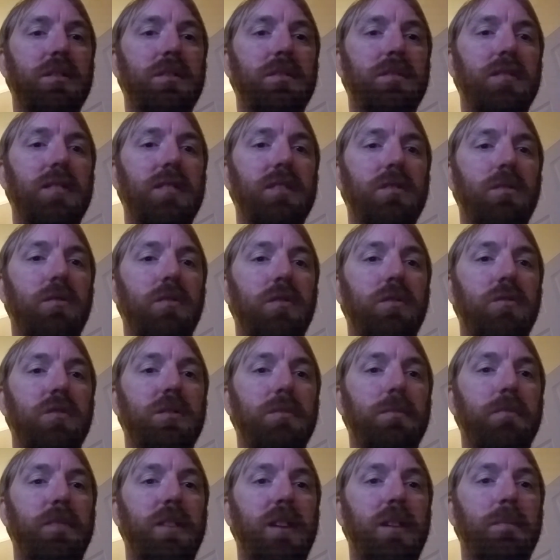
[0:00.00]
he's going through
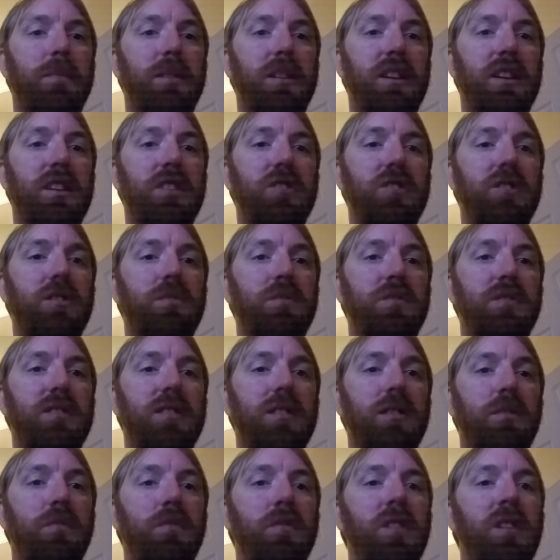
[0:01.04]
some family issues.
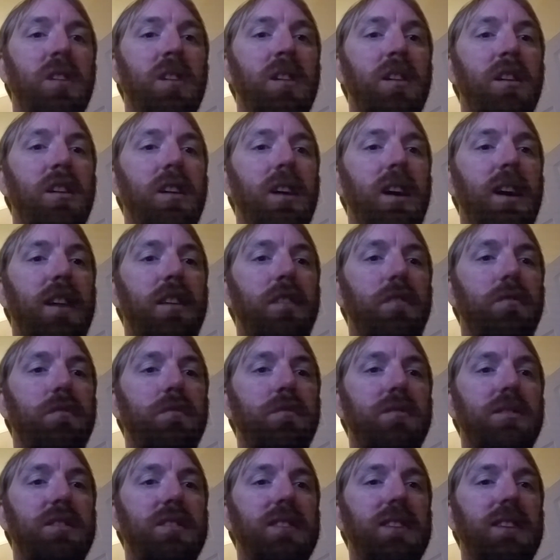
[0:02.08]
So I
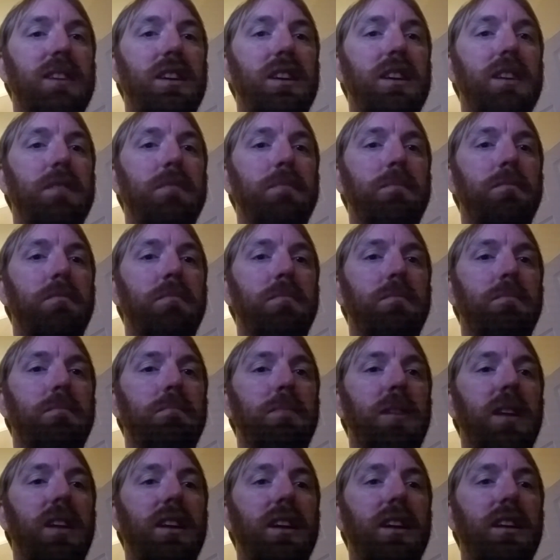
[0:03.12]
don't see him
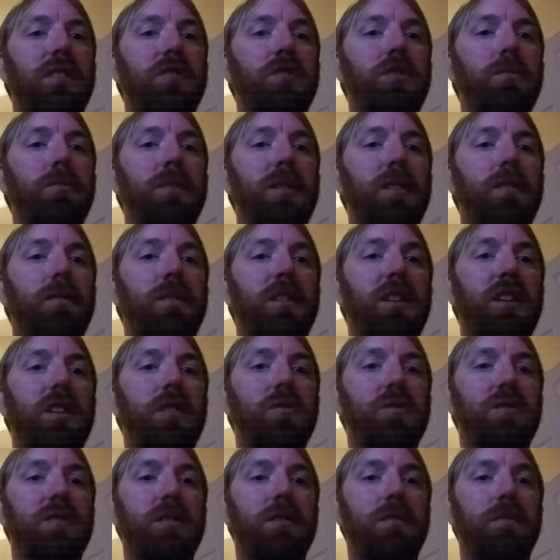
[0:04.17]
making too many
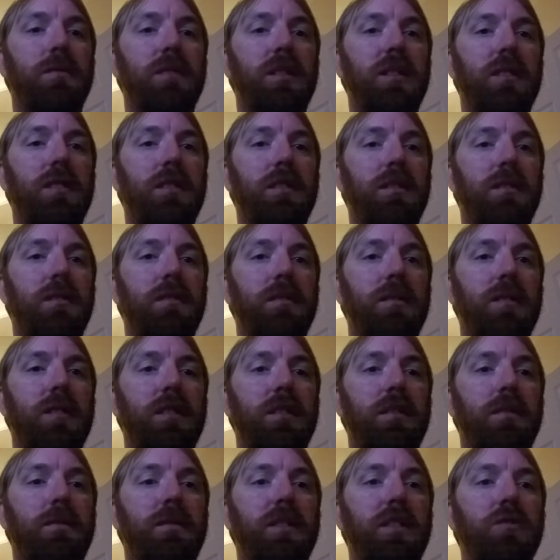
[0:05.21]
videos in
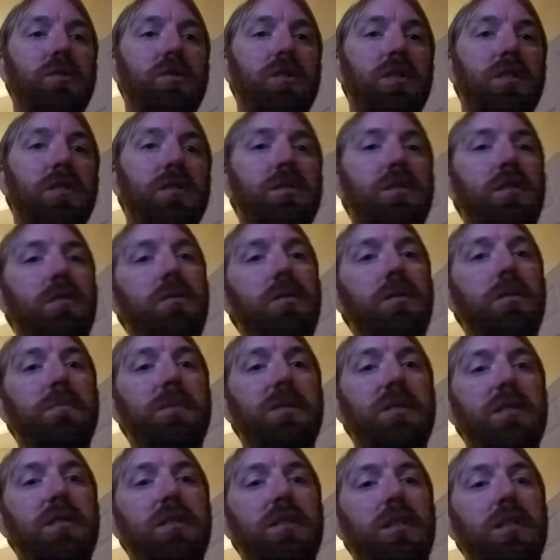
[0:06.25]
the future. Don't
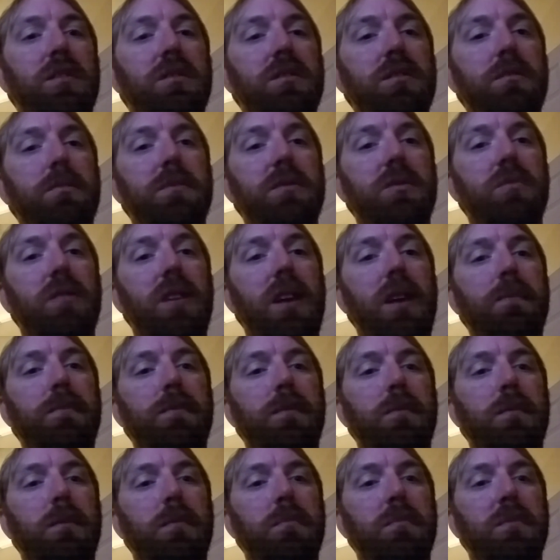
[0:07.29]
unsubscribe
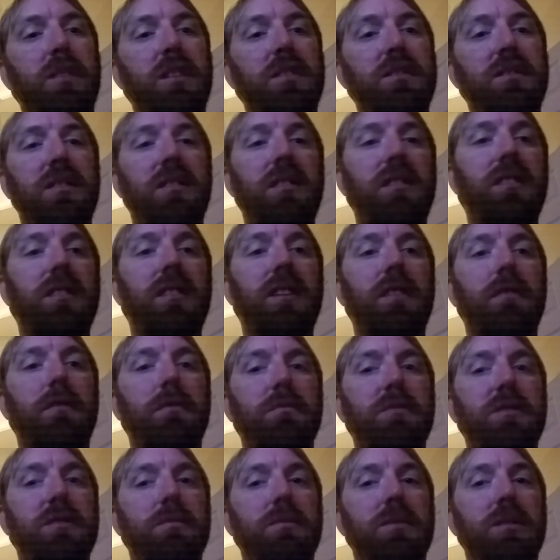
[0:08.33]
from him. Continue to give
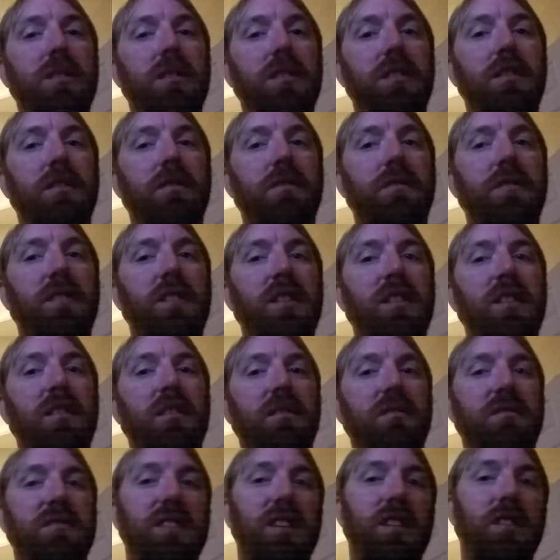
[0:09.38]
him some love.
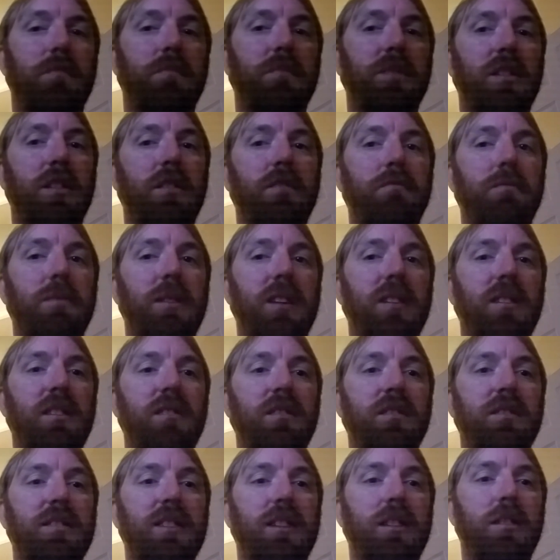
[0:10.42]
Send him love
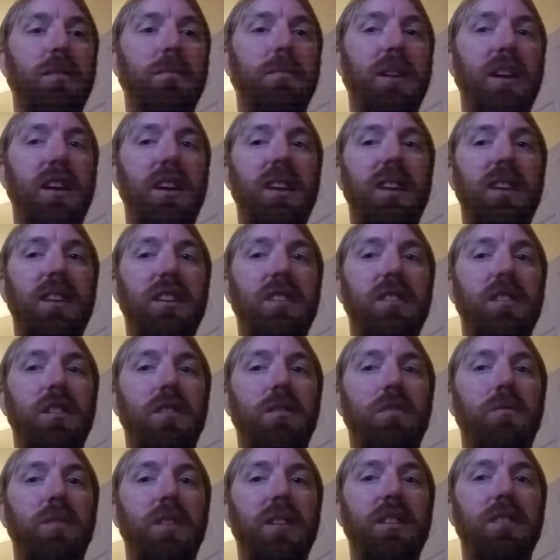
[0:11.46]
mail. Tell him, hey,
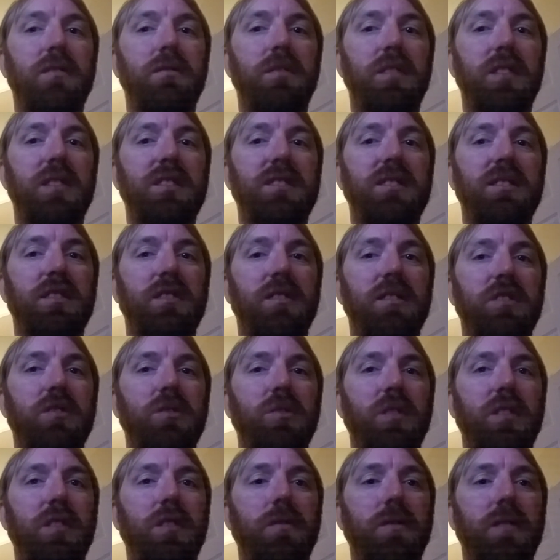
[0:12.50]
we still
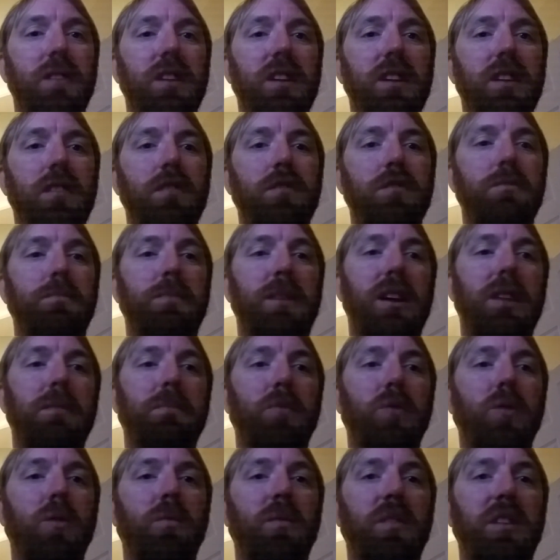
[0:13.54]
enjoy your videos. Make
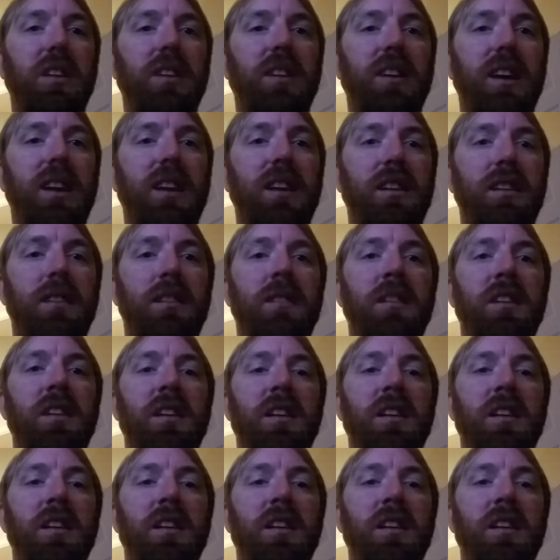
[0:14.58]
more when you can.